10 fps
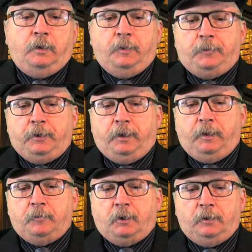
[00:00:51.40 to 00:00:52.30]
It
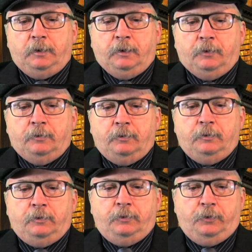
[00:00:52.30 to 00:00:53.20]
became clear
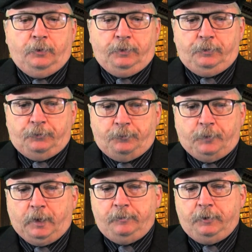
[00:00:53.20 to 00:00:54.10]
during this
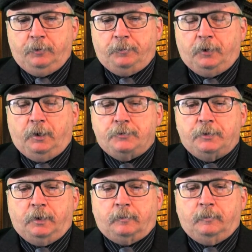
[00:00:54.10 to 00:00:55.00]
five-year
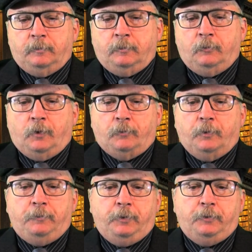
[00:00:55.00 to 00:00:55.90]
project, while
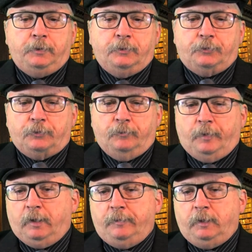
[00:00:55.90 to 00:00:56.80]
reviewing the
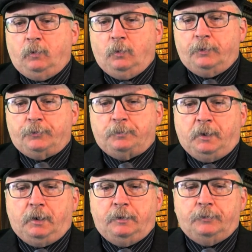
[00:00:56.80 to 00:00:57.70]
surviving
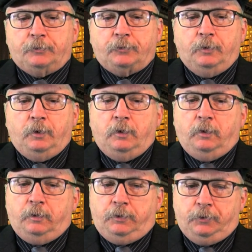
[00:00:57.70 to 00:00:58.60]
correspondence
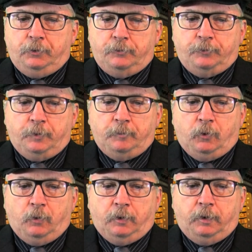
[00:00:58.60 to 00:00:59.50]
to and from
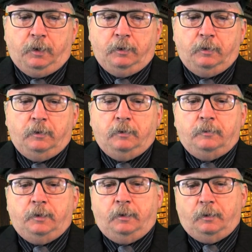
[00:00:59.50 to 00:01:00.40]
Courtenay
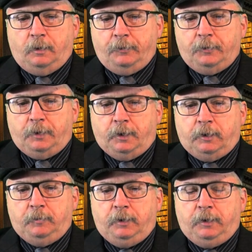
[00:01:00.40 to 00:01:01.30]
and other
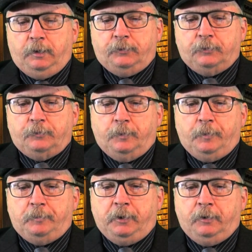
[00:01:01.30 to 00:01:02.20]
documentation from
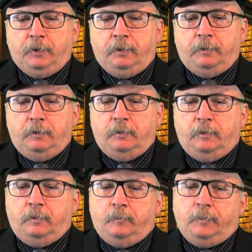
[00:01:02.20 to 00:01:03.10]
the period,
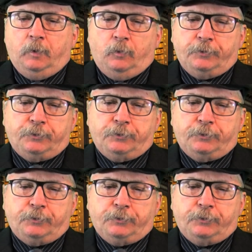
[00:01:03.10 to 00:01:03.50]
that what